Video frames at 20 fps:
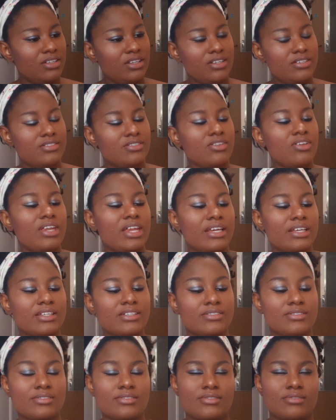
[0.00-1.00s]

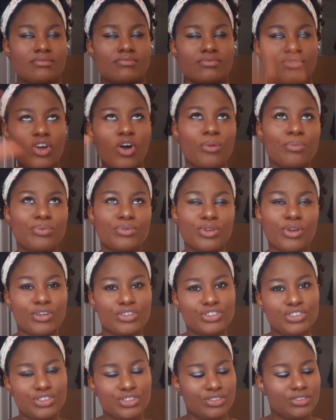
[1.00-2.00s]
it's
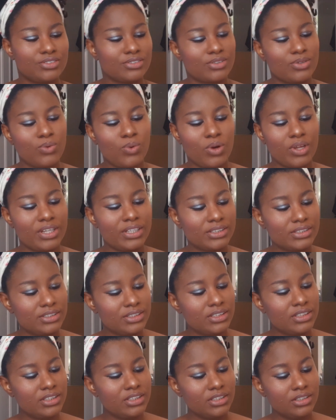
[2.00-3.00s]
top-notch
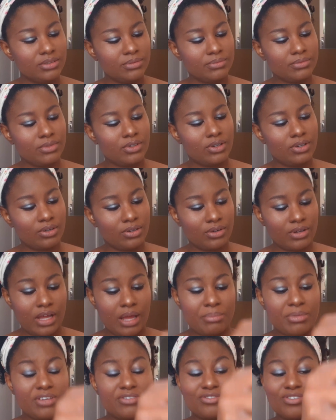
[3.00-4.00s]
quality, but I
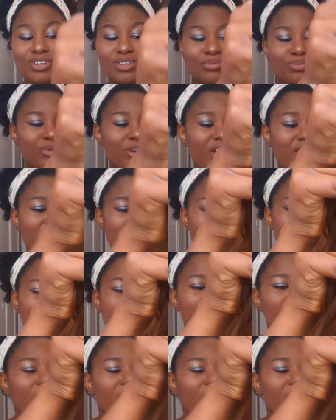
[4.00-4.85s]
mean for the price,